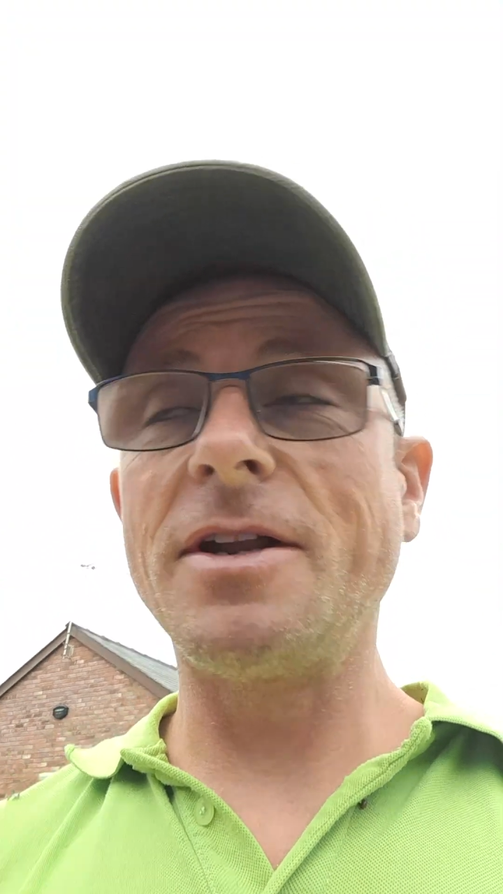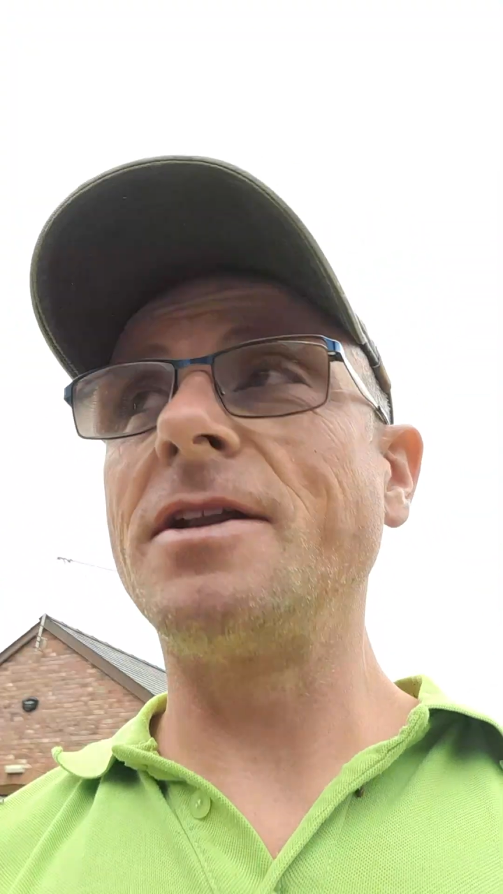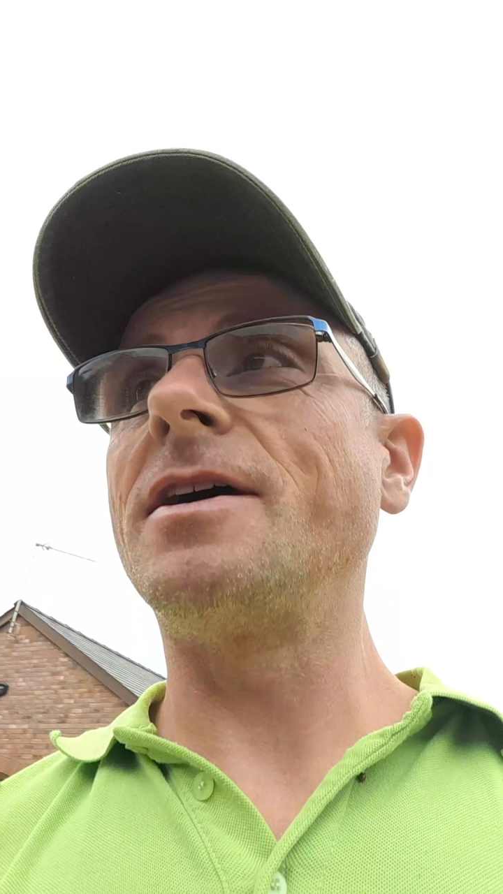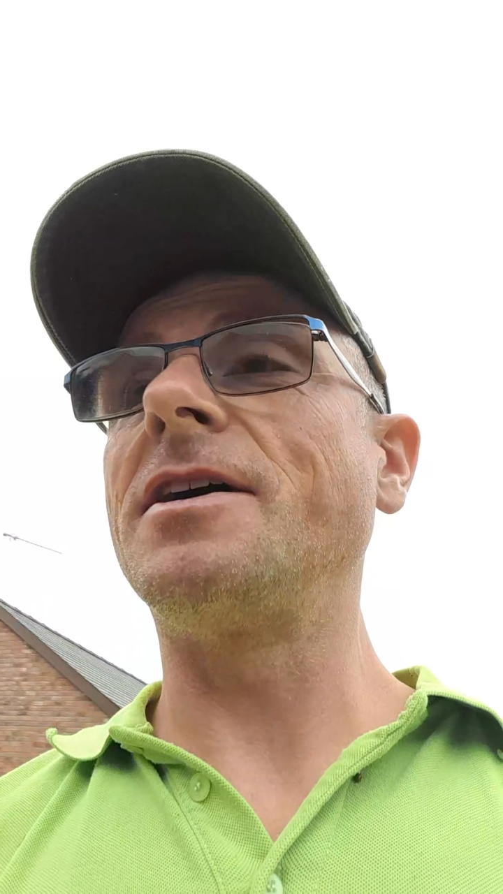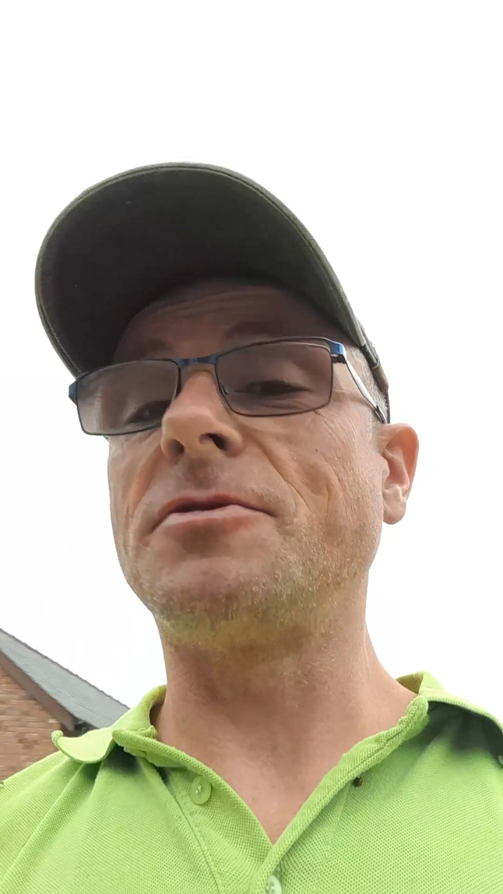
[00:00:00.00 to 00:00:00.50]

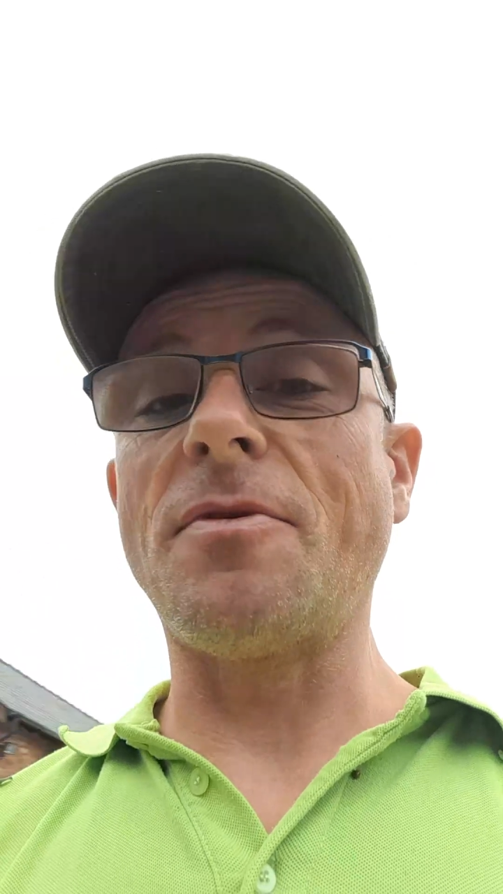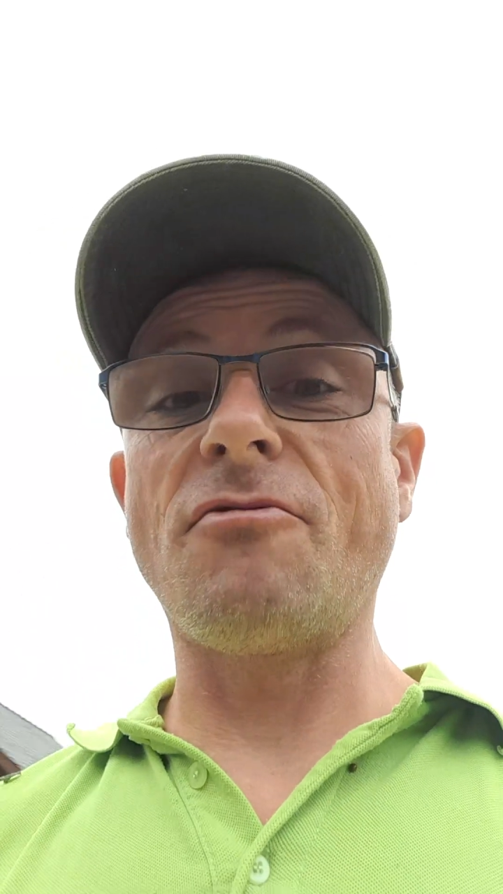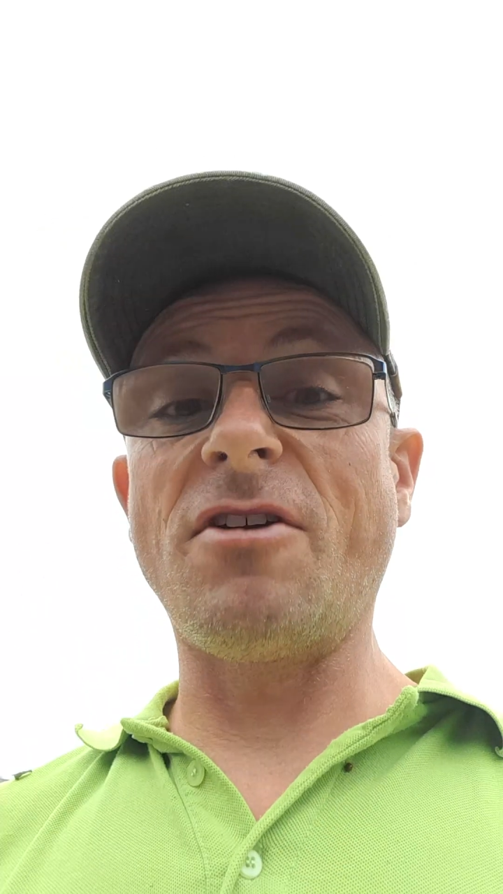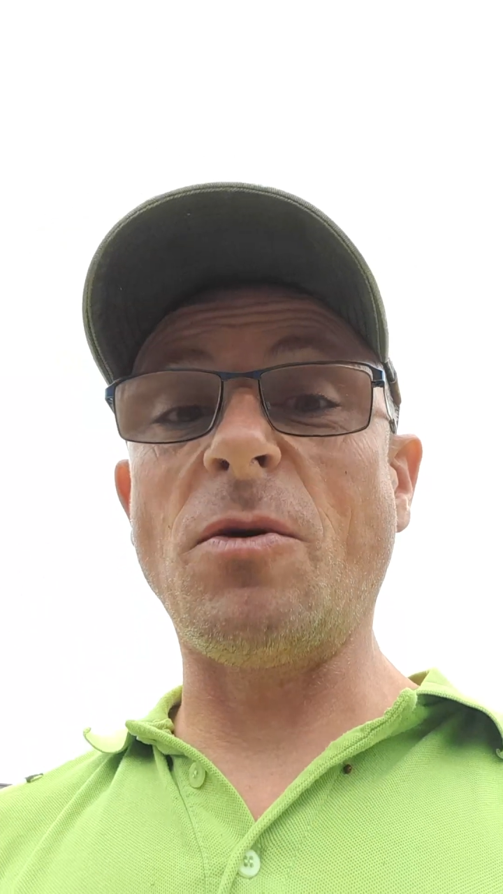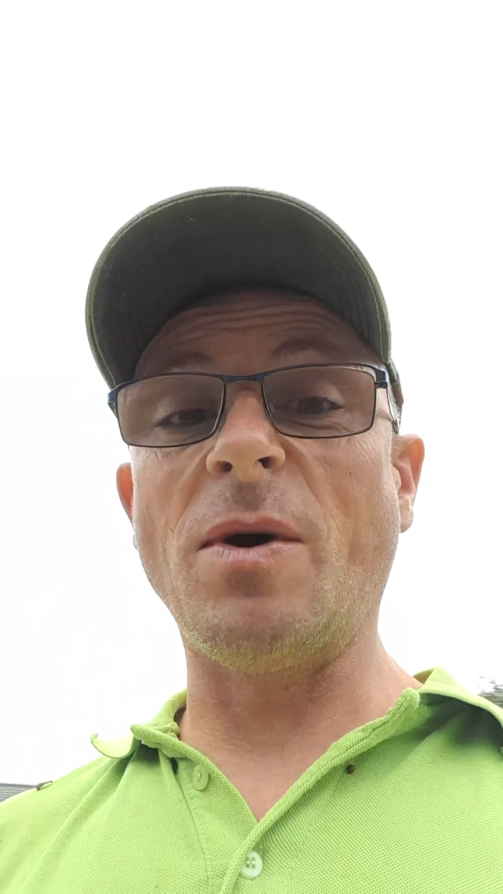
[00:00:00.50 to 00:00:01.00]
and it's been
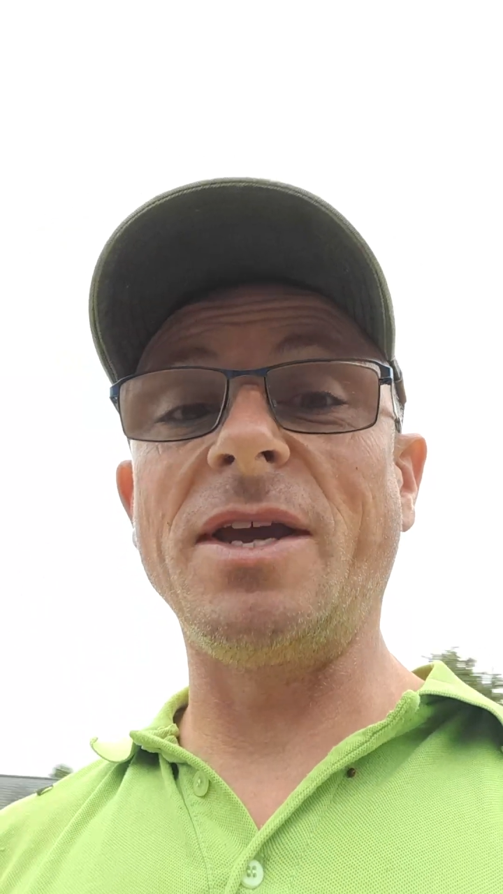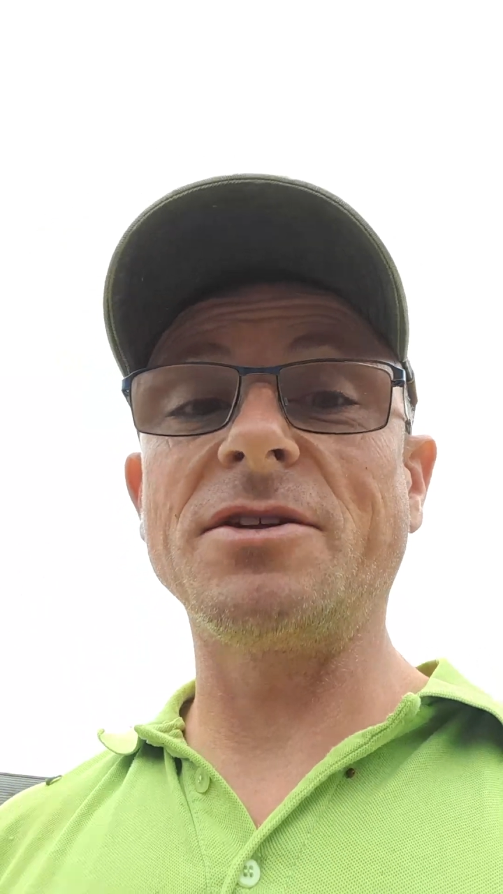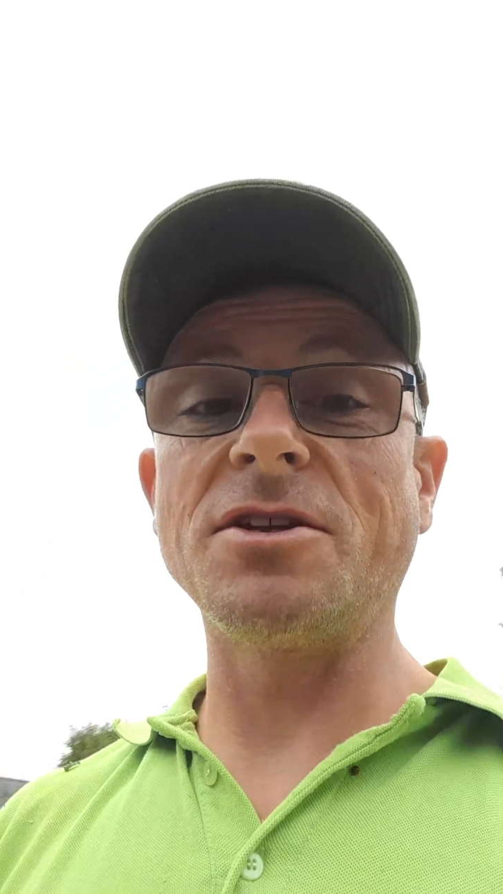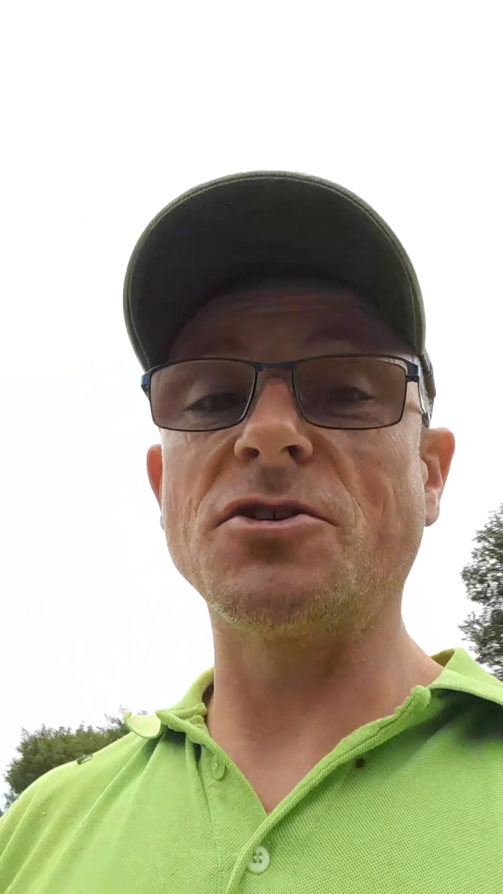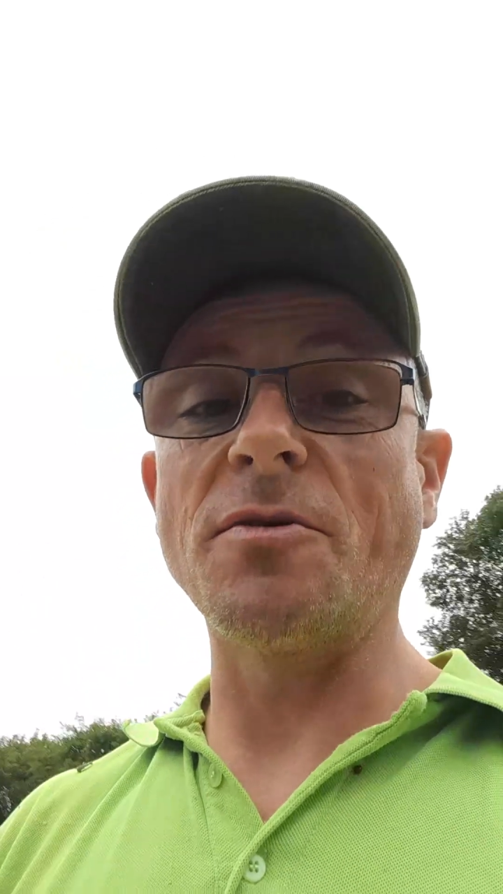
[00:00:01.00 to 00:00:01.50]
3
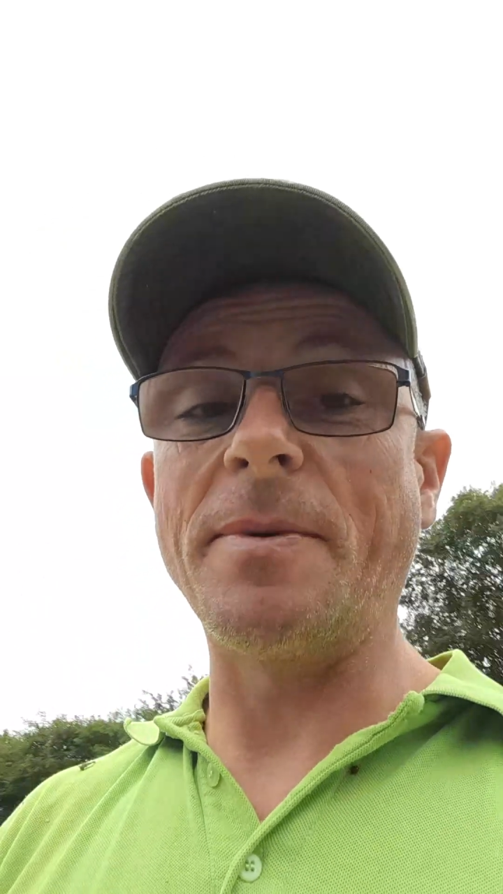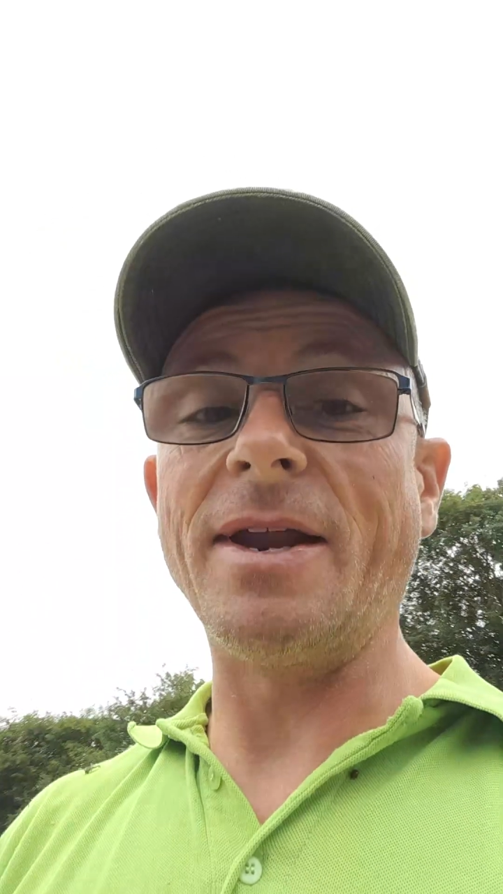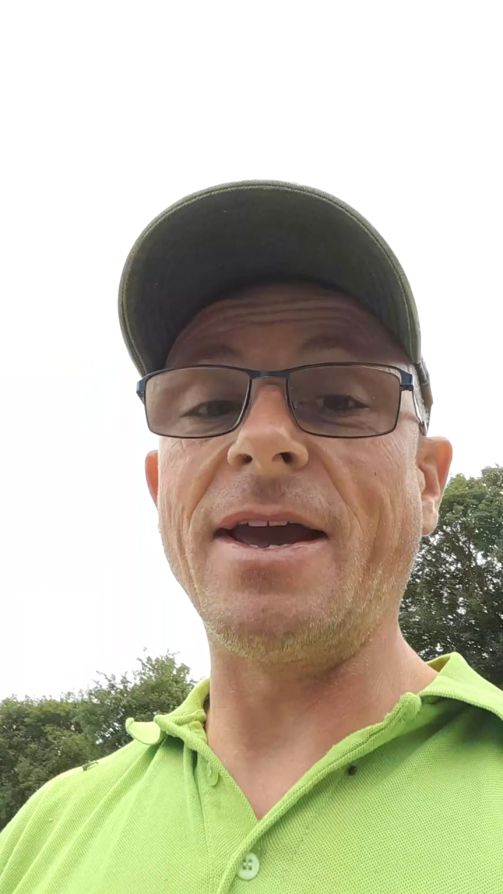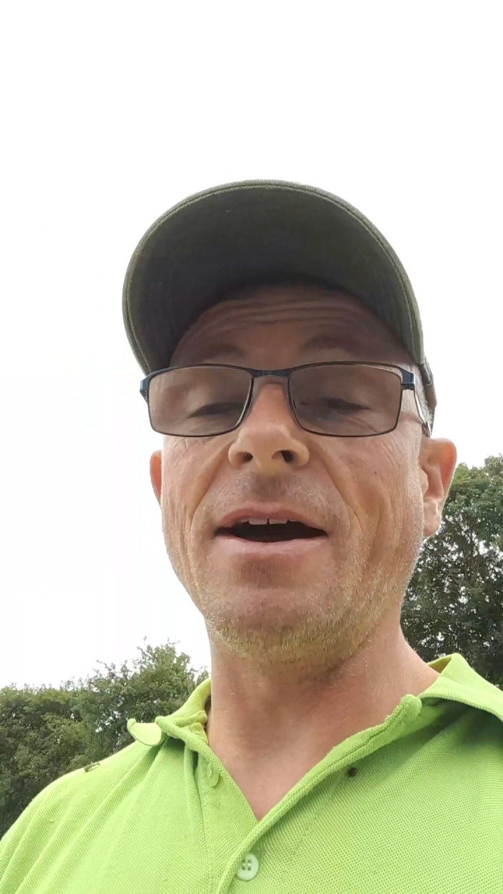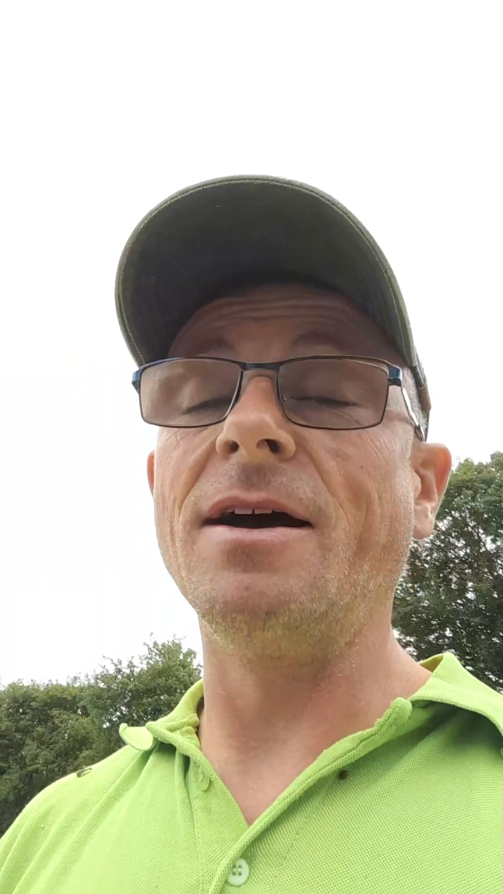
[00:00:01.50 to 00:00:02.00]
weeks since we've
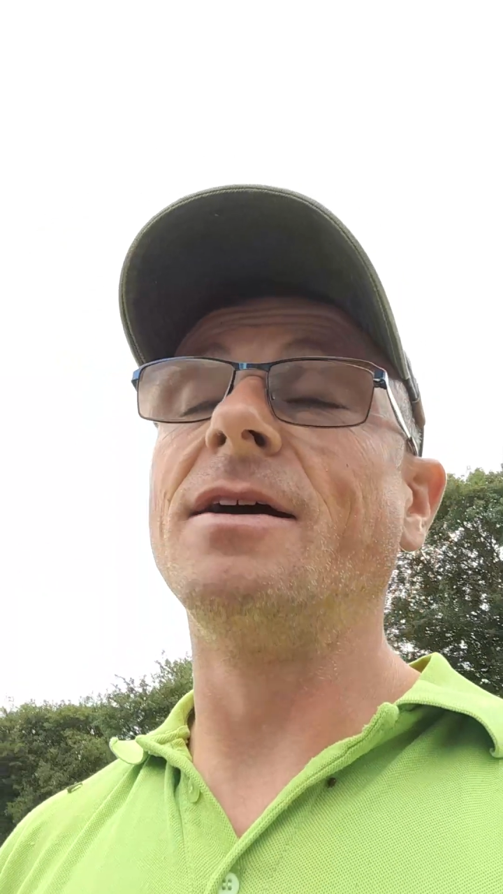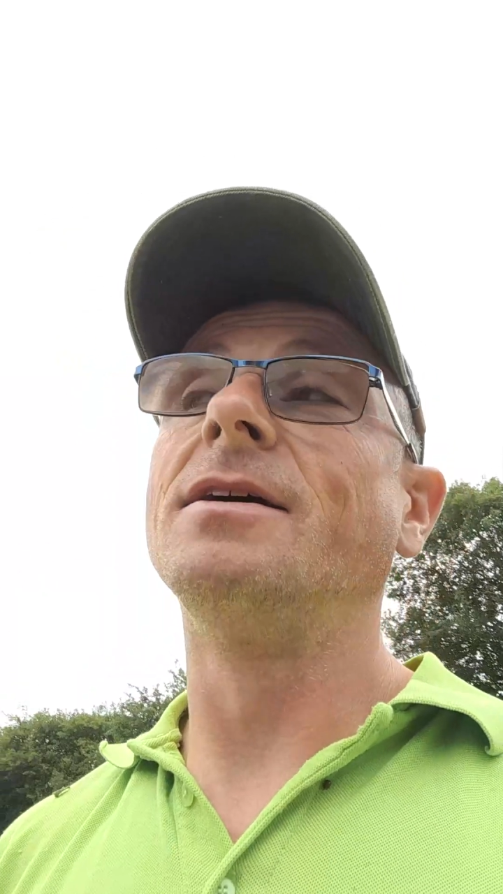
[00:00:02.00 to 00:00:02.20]
been here.